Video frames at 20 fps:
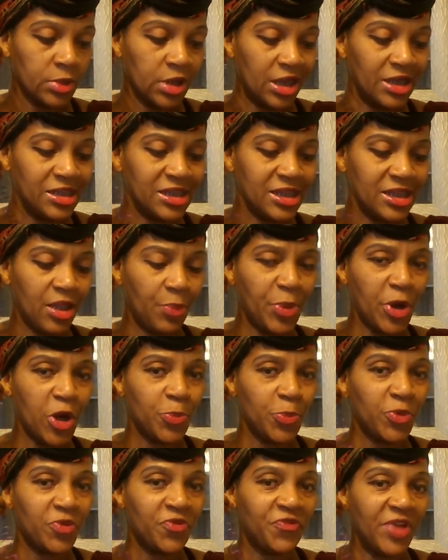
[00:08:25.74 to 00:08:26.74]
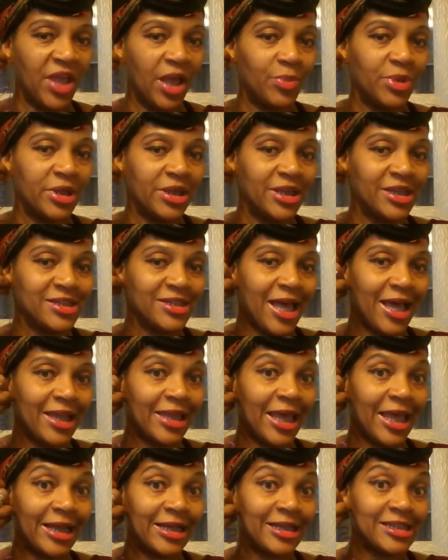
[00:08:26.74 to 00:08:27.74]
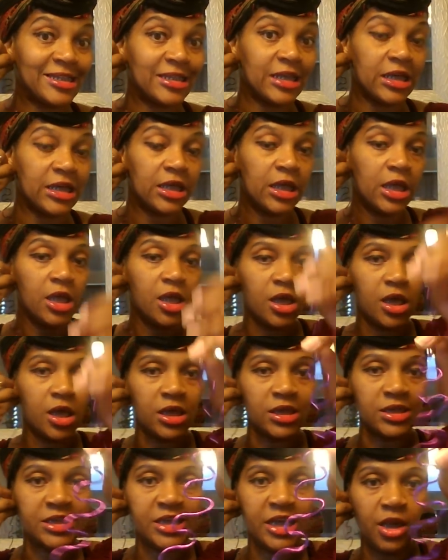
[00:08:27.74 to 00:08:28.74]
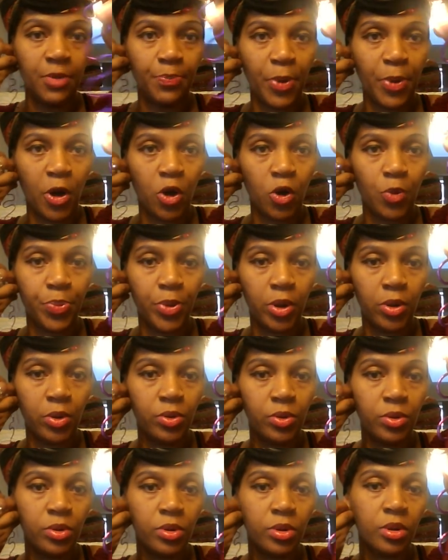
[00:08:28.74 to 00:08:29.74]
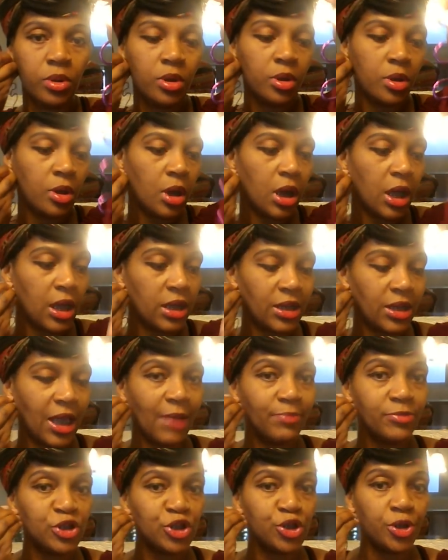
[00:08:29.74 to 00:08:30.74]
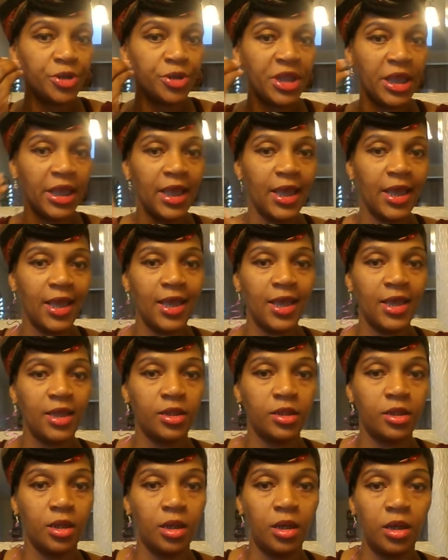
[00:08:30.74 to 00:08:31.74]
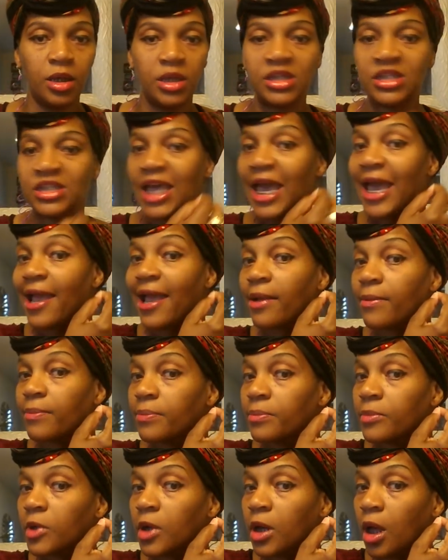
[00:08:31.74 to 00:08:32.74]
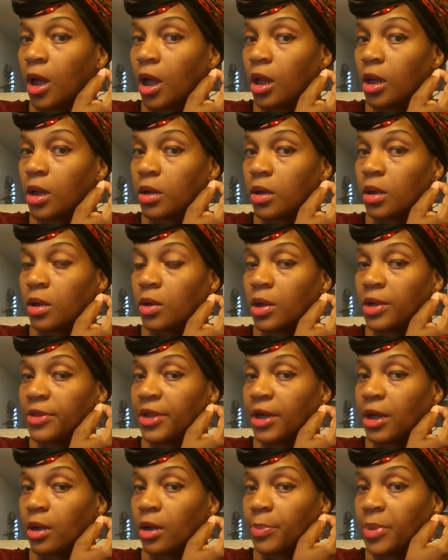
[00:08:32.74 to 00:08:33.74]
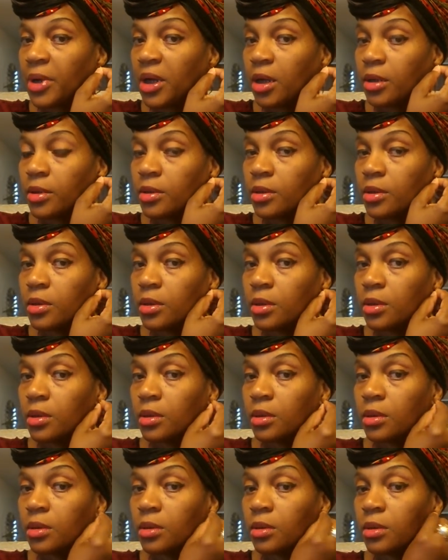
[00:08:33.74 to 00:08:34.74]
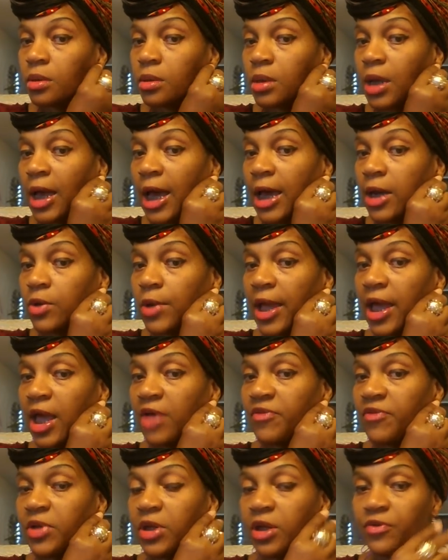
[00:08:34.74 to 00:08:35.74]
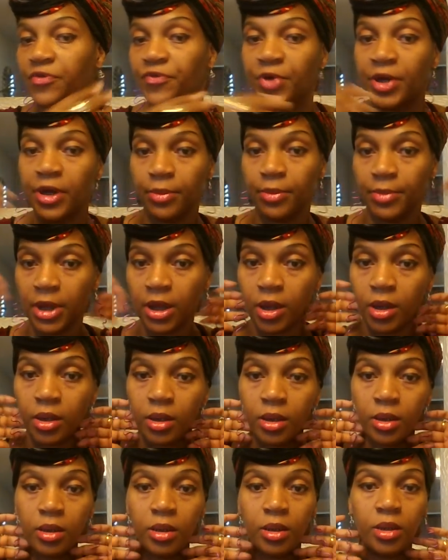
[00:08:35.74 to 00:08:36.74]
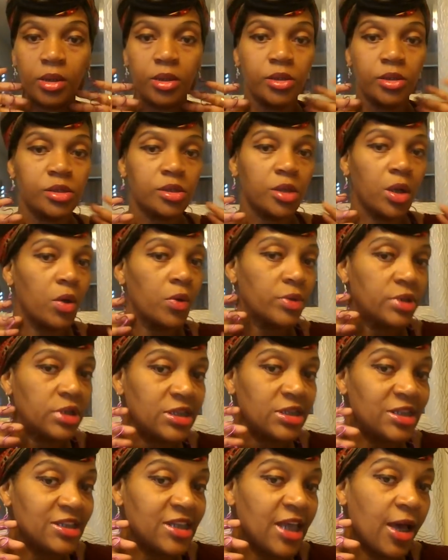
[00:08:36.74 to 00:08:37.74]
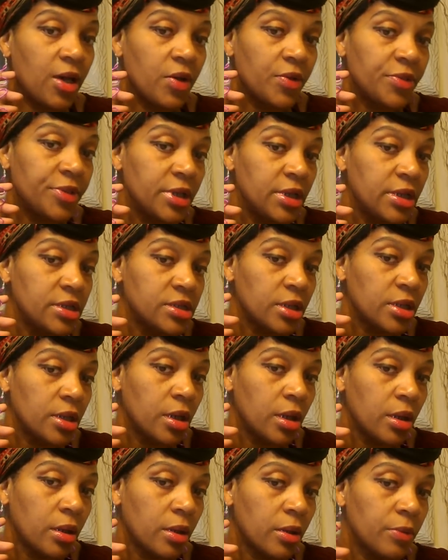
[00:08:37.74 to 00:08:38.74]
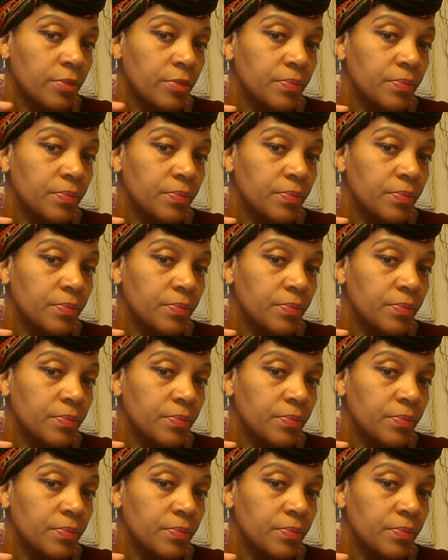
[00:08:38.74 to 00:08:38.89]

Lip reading: It's in the purple family. It's not like it's a deep purple. I'm sure they had the exact color on there, but I don't have it in front of me. So this is how these look.